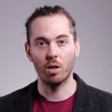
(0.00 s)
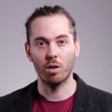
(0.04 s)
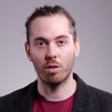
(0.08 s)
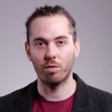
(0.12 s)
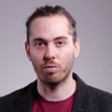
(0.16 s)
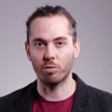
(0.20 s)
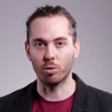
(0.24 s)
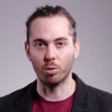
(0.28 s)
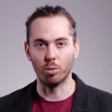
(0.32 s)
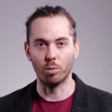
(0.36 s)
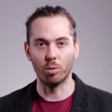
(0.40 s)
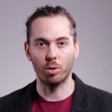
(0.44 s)

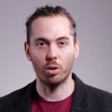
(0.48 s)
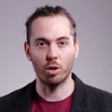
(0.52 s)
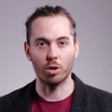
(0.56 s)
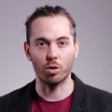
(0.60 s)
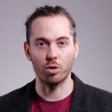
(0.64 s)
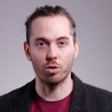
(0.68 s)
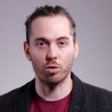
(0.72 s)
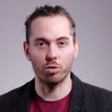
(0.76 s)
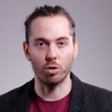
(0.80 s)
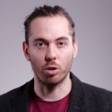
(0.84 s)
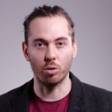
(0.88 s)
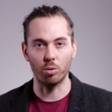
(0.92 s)
through
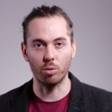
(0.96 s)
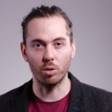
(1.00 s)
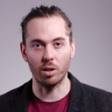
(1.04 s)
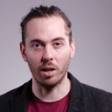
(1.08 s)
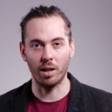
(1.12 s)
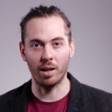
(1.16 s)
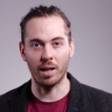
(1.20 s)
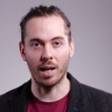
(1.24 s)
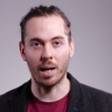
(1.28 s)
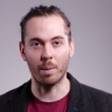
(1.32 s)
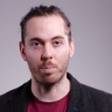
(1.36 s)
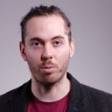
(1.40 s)
controlled
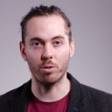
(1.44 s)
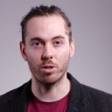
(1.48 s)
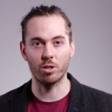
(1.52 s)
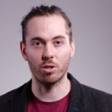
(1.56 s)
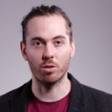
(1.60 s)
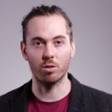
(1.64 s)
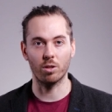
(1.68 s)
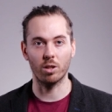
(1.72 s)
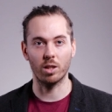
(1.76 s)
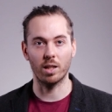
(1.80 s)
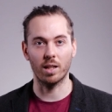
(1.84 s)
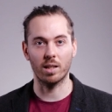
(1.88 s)

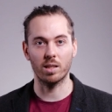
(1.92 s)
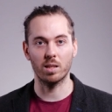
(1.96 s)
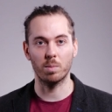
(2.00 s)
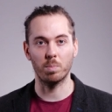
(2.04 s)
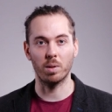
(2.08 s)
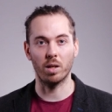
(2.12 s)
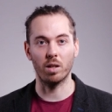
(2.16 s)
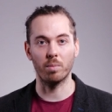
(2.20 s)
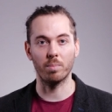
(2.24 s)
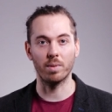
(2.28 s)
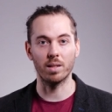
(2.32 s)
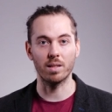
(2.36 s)
laboratory
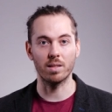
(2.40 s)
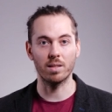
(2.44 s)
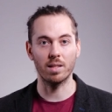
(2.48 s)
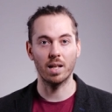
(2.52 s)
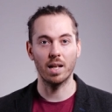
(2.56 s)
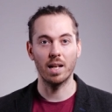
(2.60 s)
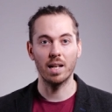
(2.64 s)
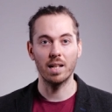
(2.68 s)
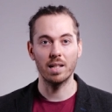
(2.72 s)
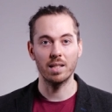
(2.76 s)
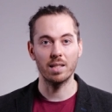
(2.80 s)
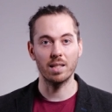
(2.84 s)
experiments
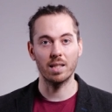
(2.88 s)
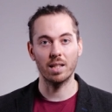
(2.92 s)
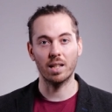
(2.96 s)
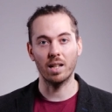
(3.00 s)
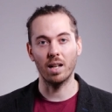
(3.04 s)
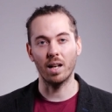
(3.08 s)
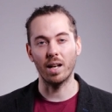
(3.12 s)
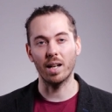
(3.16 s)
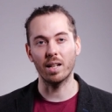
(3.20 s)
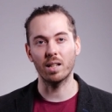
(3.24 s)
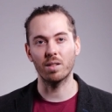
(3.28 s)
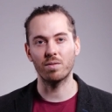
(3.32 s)
to the
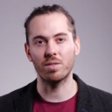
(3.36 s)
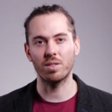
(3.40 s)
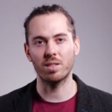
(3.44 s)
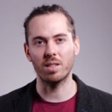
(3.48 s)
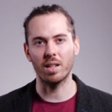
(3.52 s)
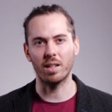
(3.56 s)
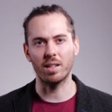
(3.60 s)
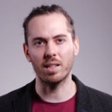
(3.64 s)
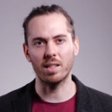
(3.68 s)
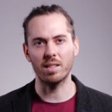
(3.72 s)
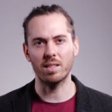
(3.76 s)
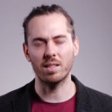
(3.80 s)
kind of
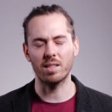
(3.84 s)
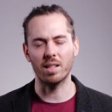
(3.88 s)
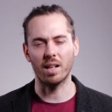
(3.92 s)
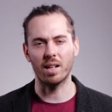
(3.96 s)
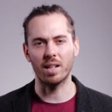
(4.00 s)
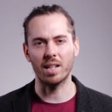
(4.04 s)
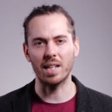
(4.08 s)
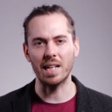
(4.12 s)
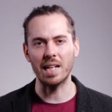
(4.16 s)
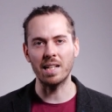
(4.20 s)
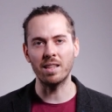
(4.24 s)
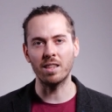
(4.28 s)
studies
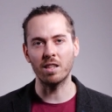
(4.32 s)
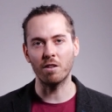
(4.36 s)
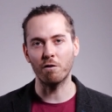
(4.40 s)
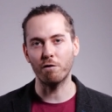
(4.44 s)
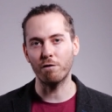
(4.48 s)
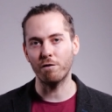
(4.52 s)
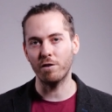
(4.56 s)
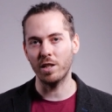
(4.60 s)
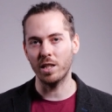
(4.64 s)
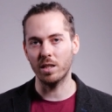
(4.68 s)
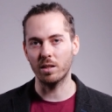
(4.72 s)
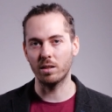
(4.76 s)
done in the
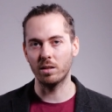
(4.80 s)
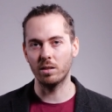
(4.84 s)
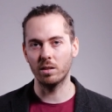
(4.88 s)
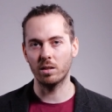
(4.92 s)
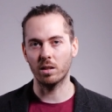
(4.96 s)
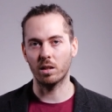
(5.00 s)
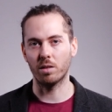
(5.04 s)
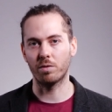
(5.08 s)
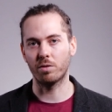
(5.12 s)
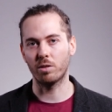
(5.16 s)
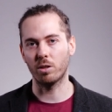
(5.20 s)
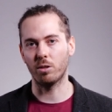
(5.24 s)
field
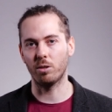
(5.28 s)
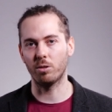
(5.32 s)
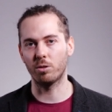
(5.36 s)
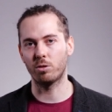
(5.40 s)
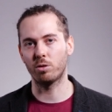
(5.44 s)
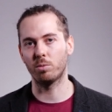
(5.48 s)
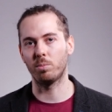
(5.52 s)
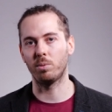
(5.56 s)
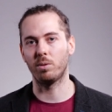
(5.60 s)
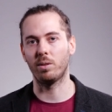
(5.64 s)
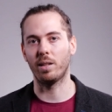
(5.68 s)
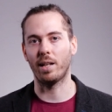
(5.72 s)
of
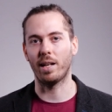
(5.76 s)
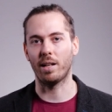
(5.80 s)
cultural